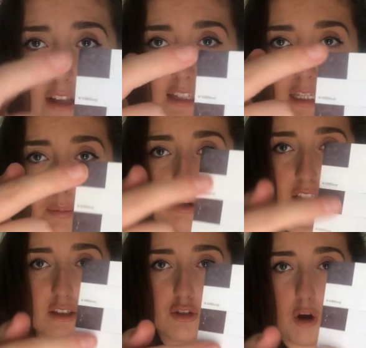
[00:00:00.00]
It's like the
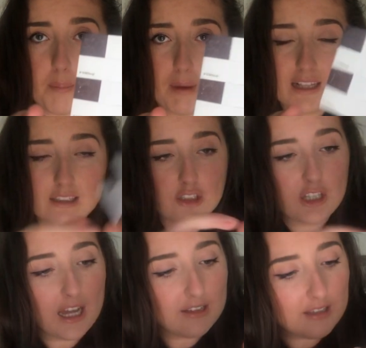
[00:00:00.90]
printing's got better as
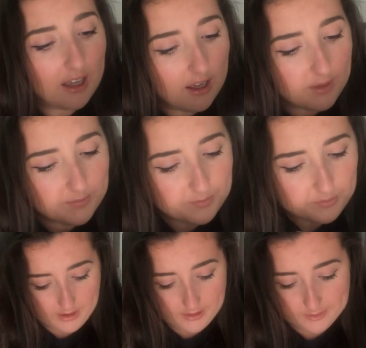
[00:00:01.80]
you get down.
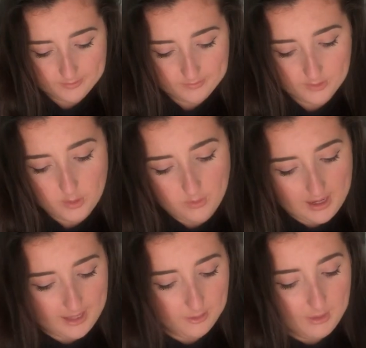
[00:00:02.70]
Yeah.
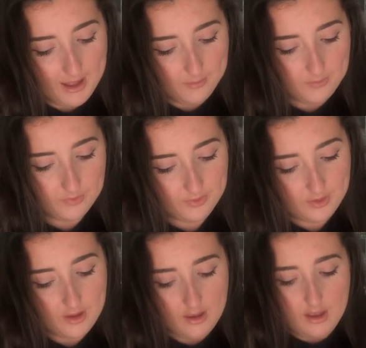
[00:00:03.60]
Okay, well,
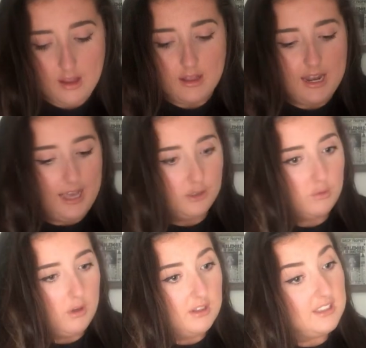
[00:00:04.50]
the
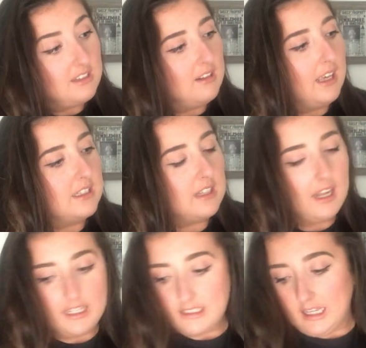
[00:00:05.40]
next one. It's still nice. I
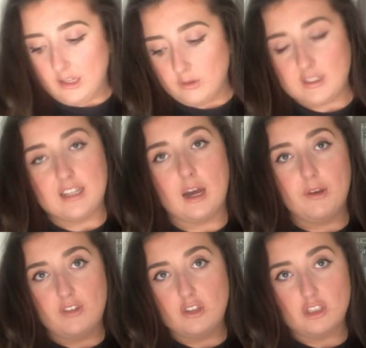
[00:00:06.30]
like sticky notes like
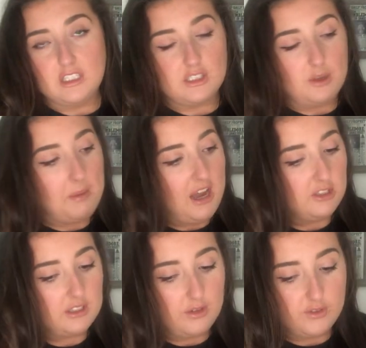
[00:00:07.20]
that. if You just need to
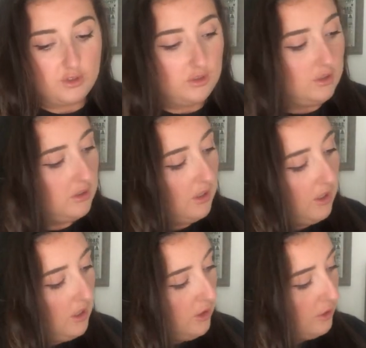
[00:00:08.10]
remind yourself of something.
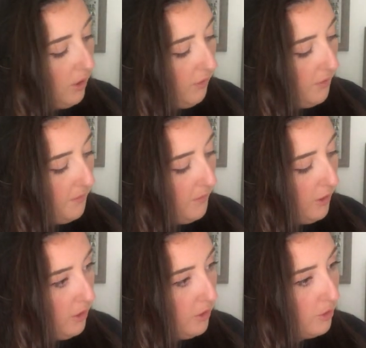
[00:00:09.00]
So
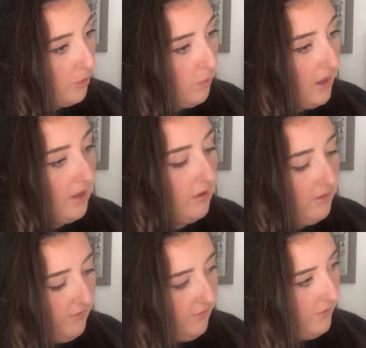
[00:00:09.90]
number
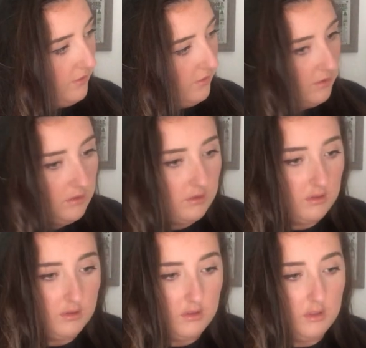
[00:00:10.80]
12
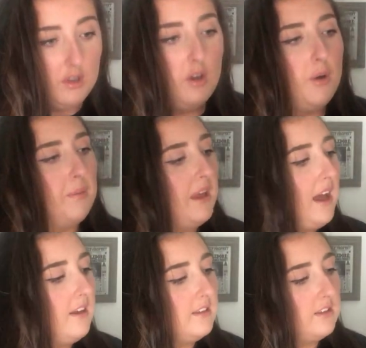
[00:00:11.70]
up
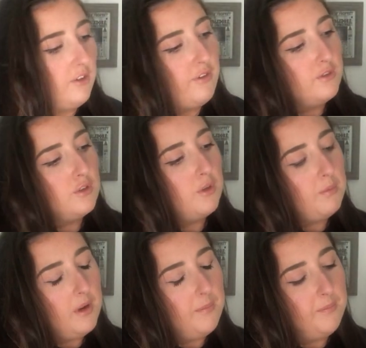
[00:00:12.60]
is the Gryffindor
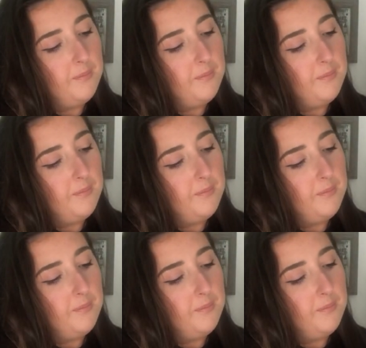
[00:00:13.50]
one.